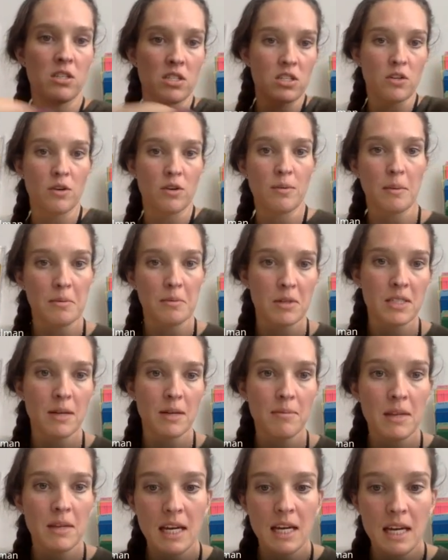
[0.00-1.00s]
So remember
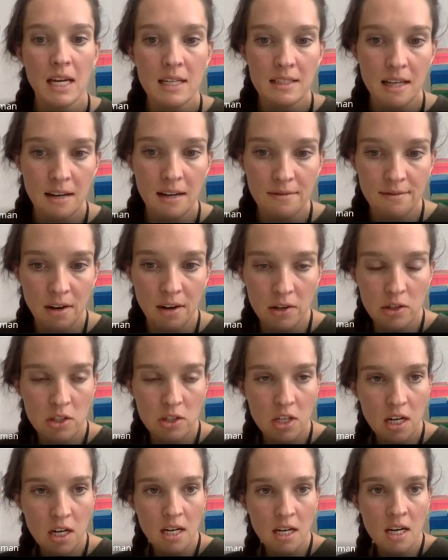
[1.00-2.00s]
something is a
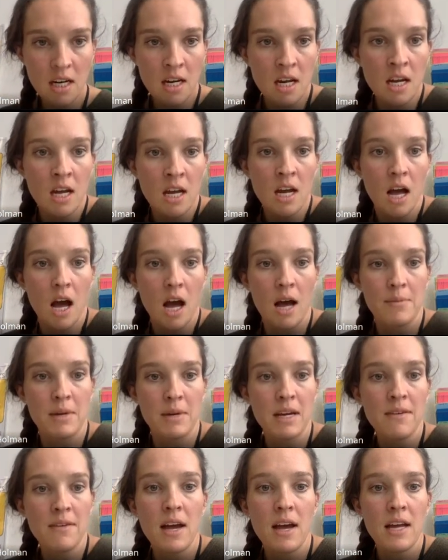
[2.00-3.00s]
function um,
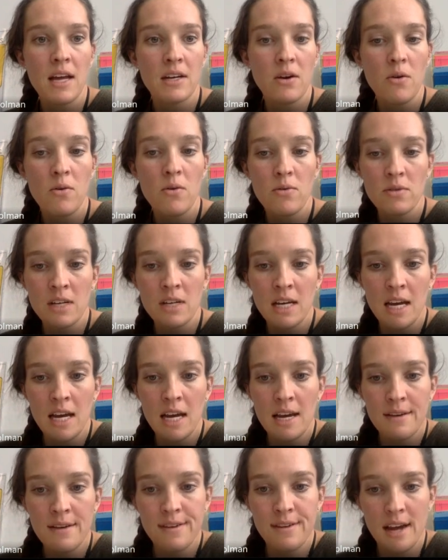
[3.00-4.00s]
if and only
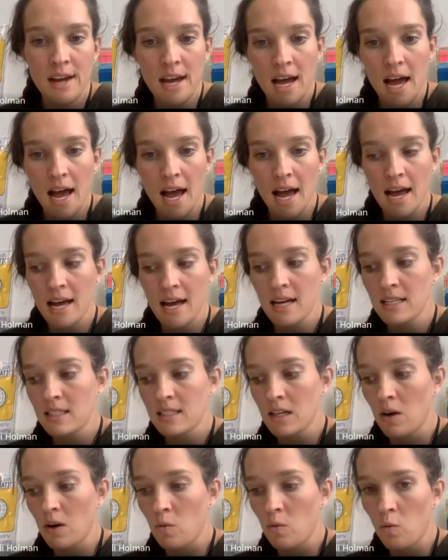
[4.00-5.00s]
if it has
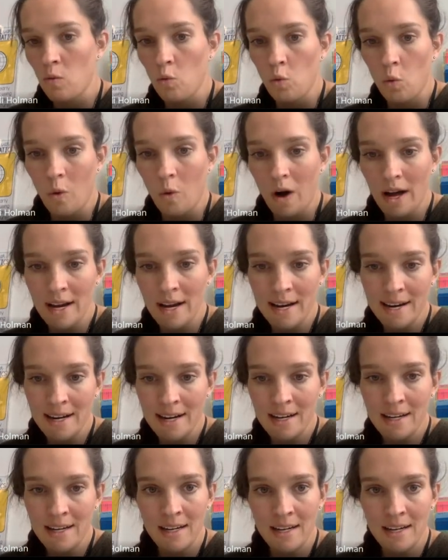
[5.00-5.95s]
one